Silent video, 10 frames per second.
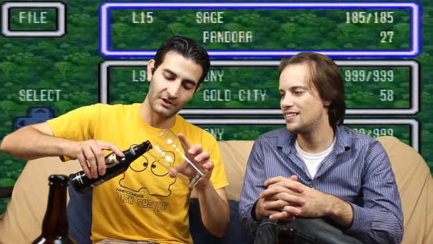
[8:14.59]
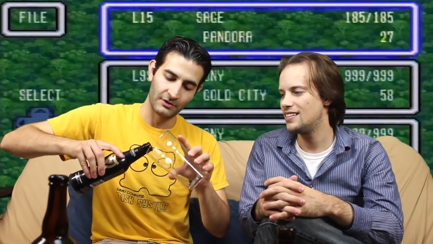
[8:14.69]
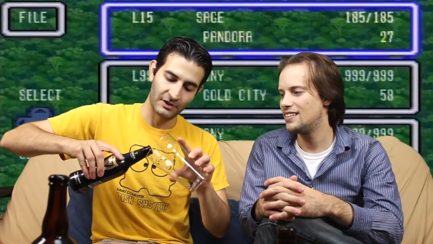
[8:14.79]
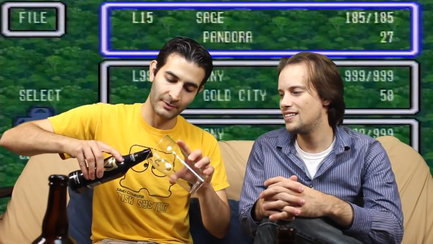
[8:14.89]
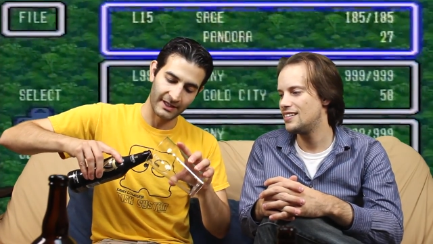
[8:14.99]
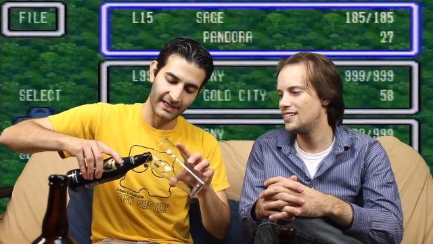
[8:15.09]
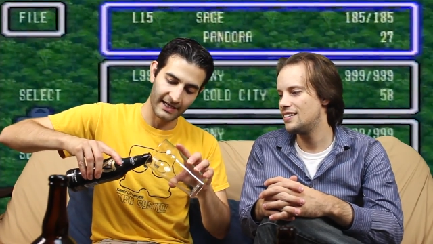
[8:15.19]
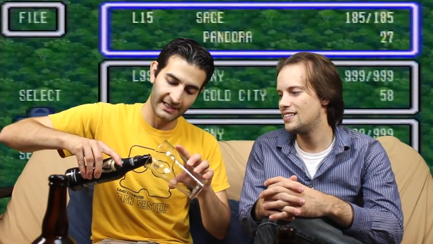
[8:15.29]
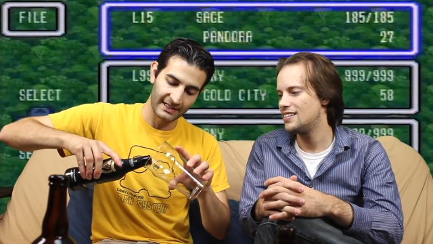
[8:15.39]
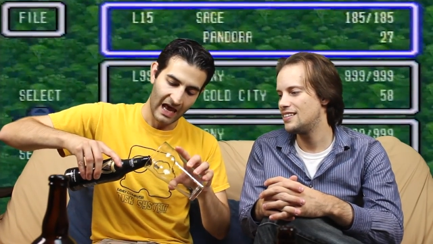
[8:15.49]
Speaker 1: to use with the
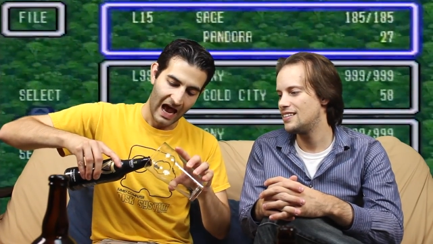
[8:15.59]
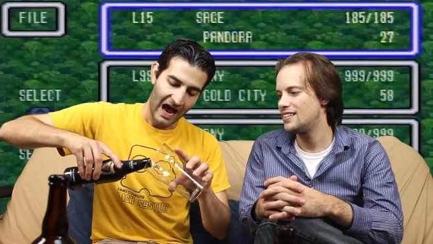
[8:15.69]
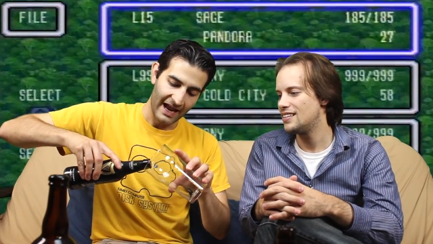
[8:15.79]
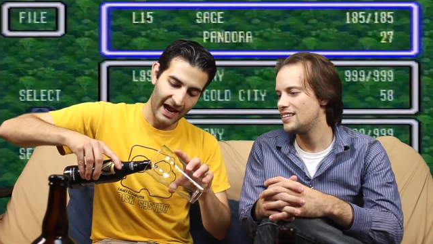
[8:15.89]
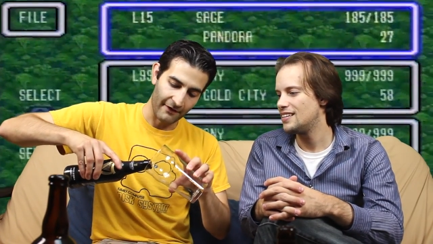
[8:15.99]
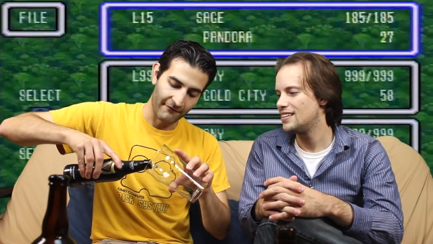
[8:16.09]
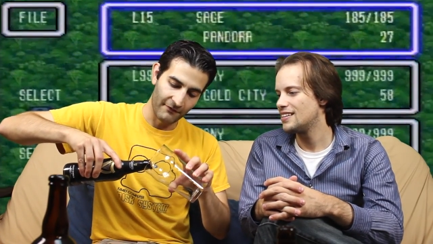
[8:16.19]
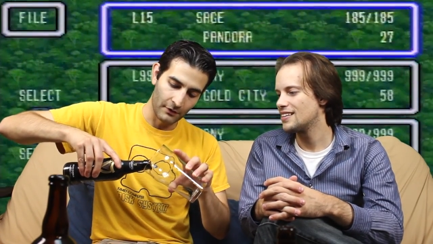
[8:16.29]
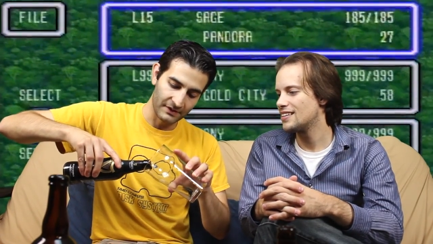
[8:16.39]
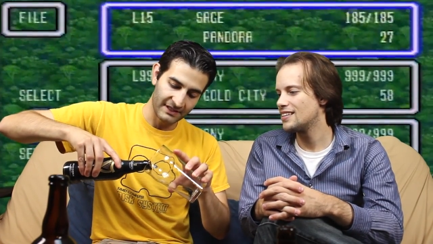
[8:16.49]
Guinness. I had a
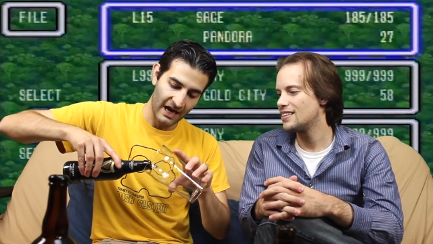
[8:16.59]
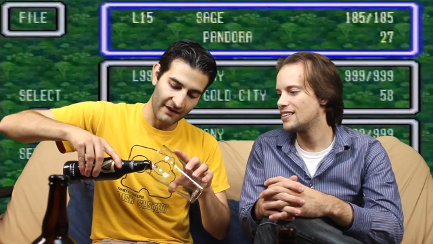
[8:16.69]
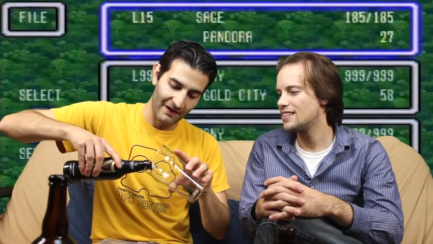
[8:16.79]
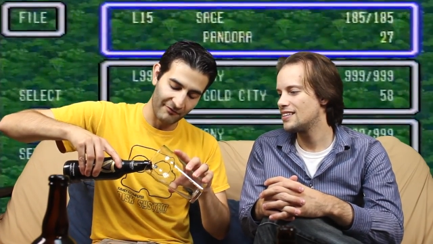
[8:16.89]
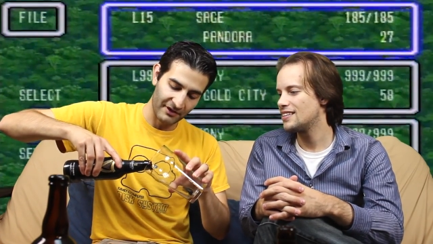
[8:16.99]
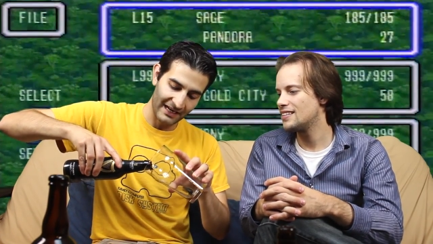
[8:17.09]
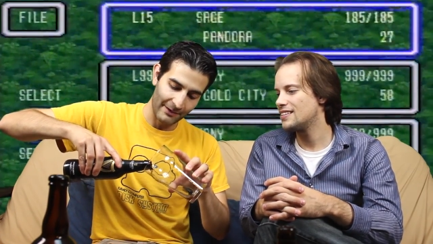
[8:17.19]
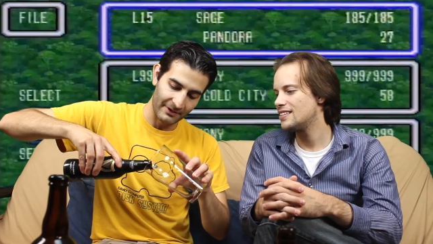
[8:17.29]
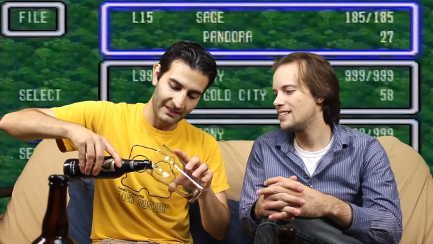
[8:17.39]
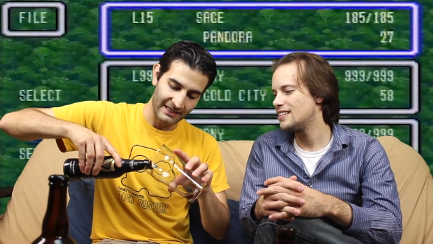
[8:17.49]
full set of everything I
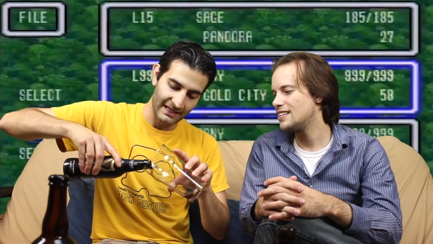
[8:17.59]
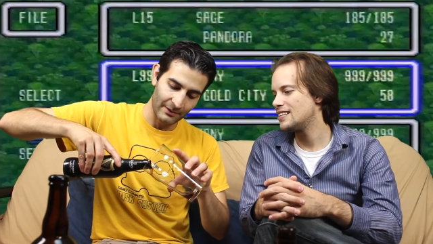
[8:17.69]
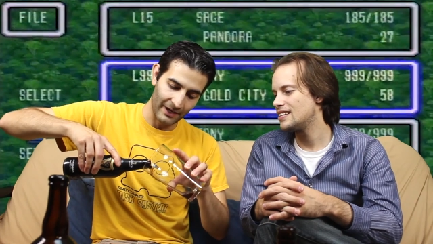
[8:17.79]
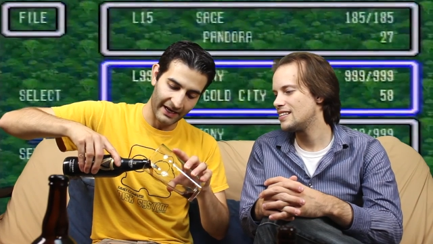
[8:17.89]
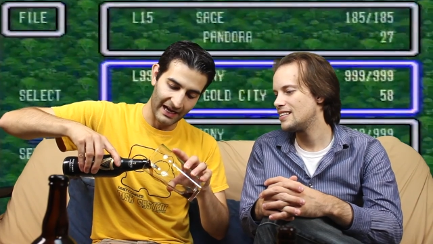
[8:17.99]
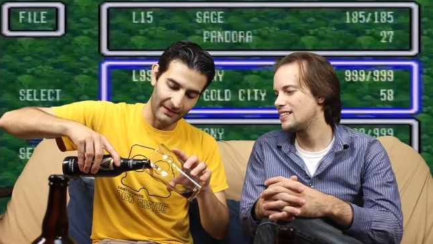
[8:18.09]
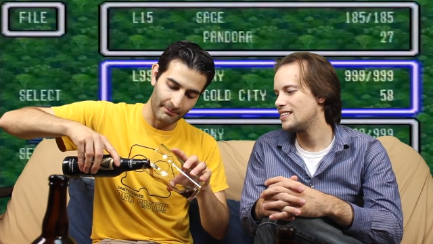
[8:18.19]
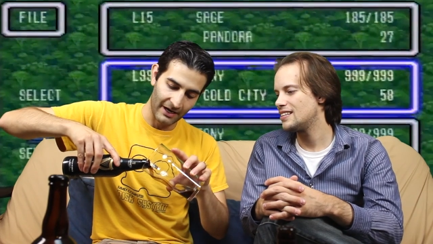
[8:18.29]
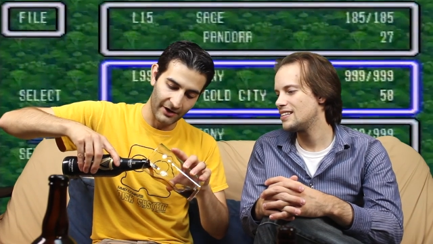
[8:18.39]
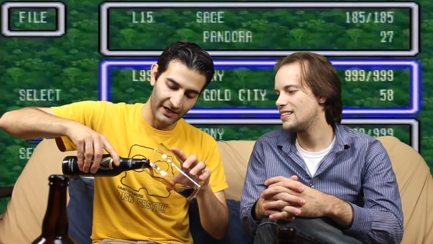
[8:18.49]
would need when I got
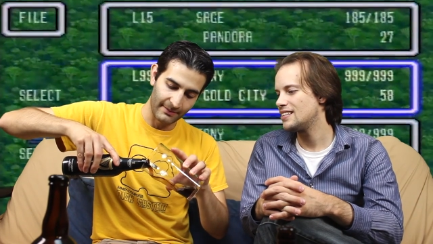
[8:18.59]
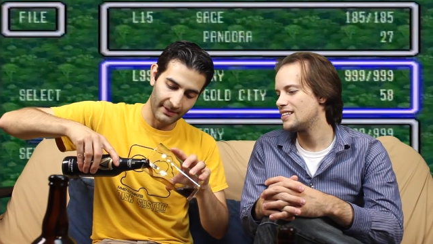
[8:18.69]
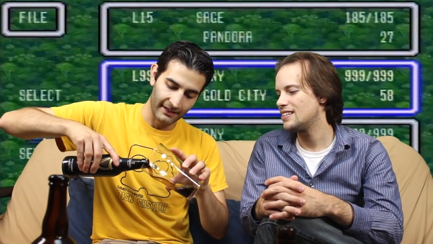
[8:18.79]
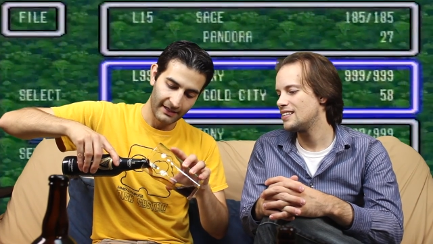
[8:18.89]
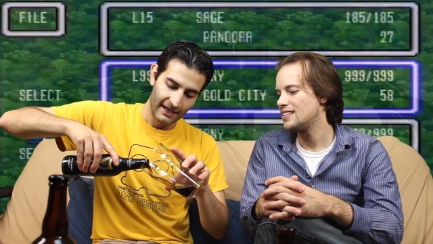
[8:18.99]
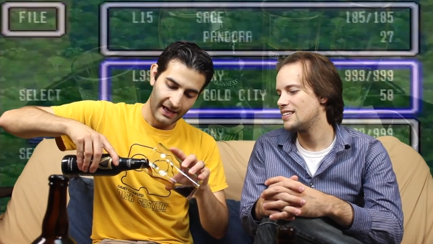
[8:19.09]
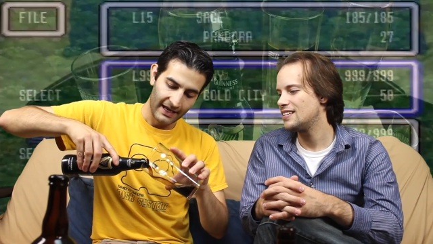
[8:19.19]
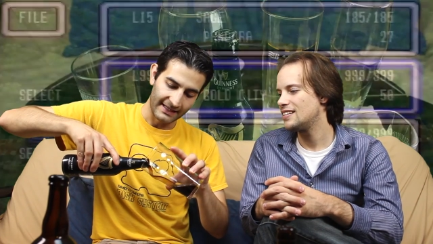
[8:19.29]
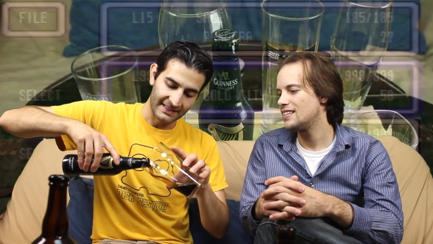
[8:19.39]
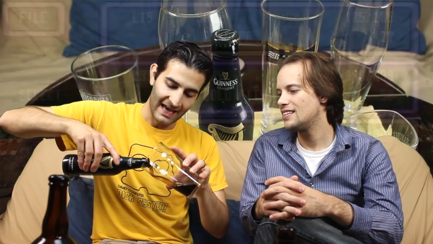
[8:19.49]
married, but
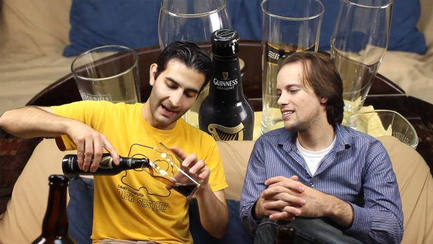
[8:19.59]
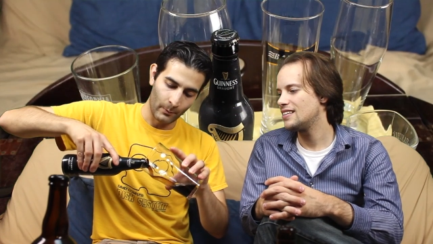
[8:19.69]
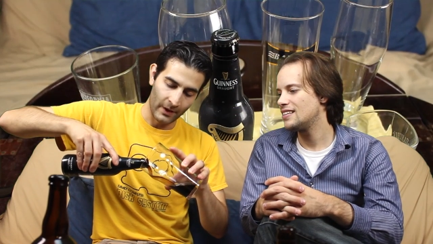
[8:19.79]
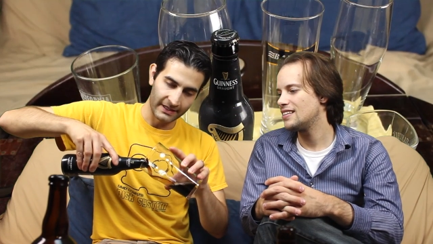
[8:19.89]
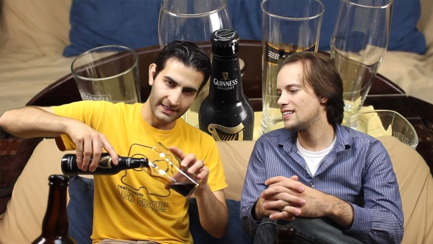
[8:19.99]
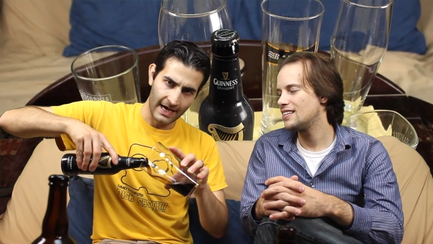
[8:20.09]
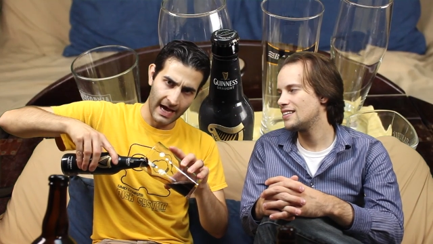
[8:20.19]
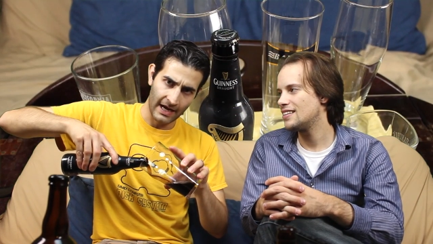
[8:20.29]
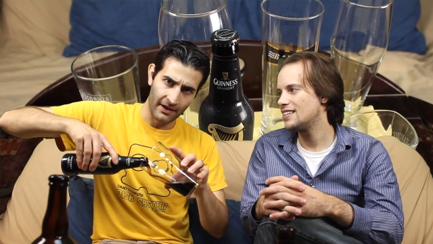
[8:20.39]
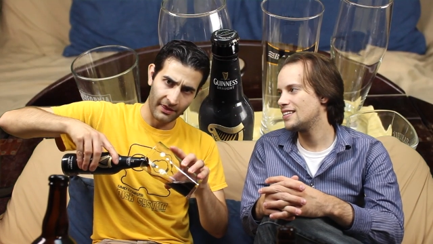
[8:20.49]
as time went
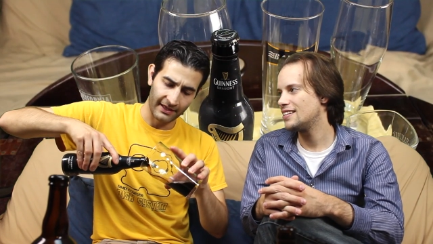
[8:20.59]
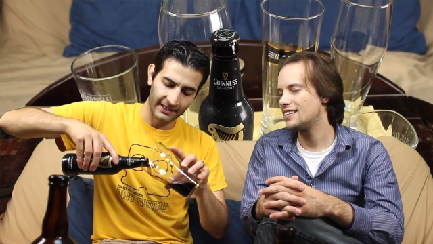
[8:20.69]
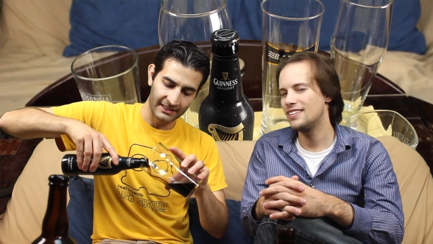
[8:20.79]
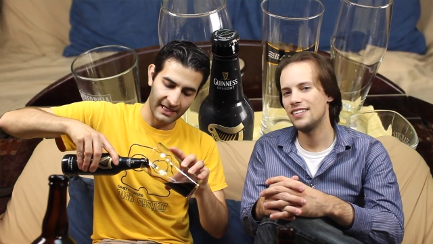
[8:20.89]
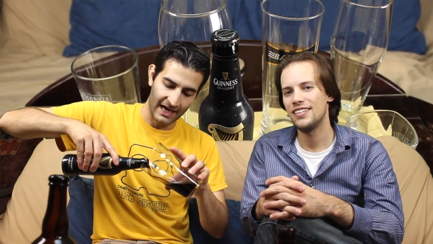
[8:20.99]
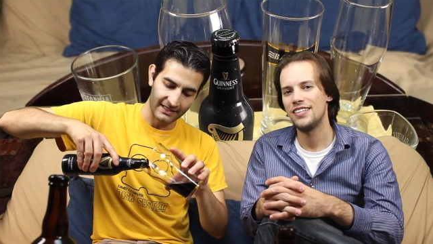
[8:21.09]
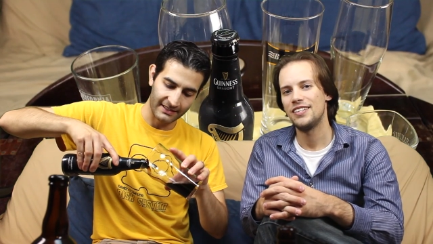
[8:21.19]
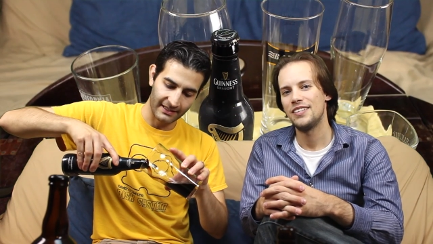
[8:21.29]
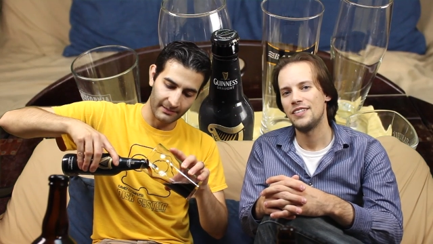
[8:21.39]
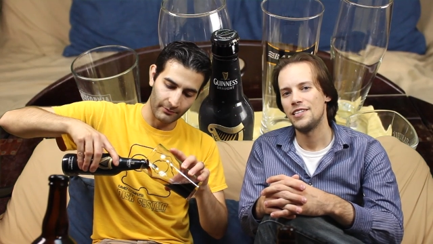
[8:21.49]
on, things got
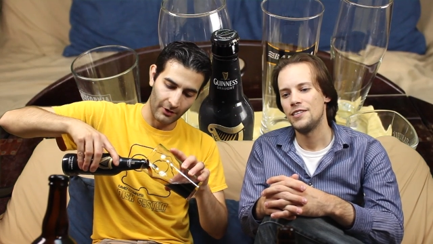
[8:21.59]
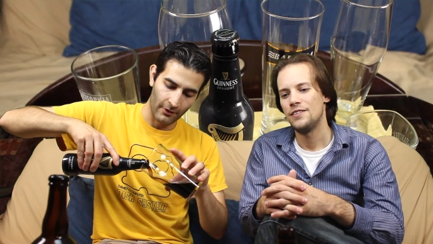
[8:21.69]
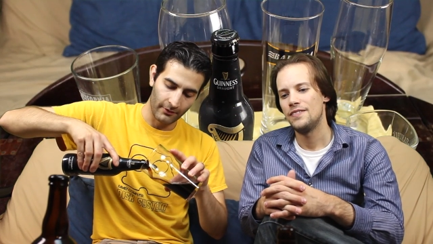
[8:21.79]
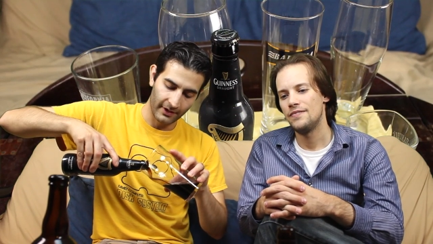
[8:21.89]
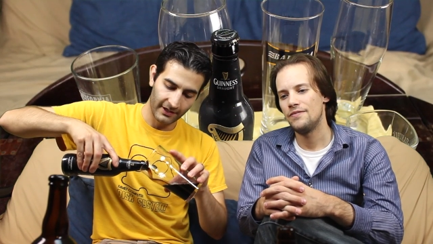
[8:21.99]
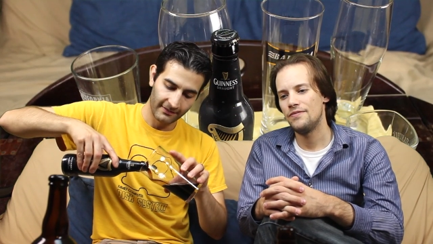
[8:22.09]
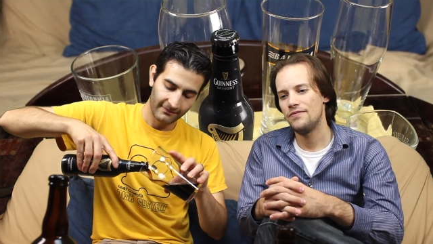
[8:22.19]
done broke.